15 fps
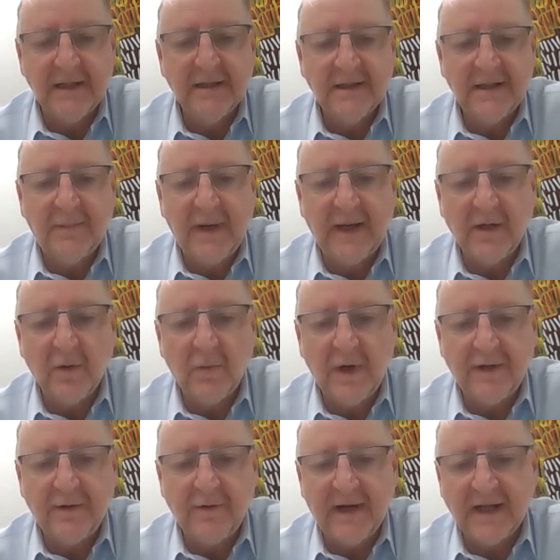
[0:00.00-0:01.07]
depending on whether
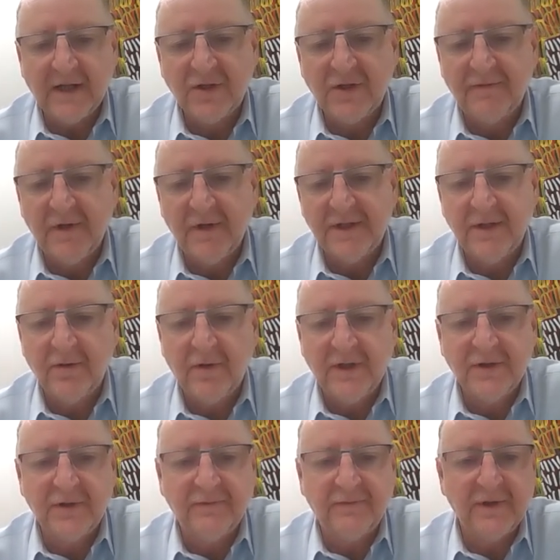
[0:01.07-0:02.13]
you're an extroverted or
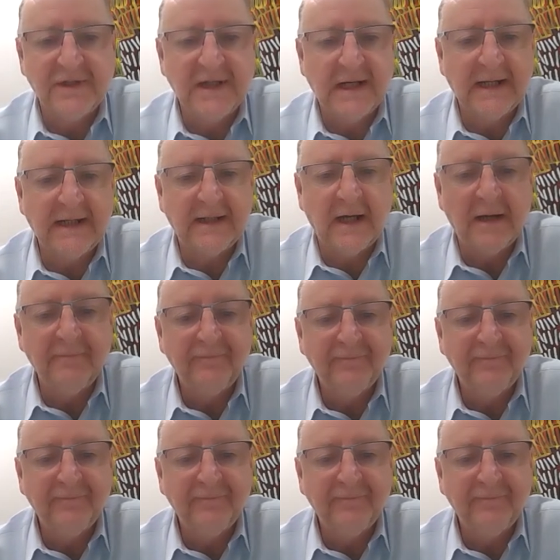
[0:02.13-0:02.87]
introverted leader?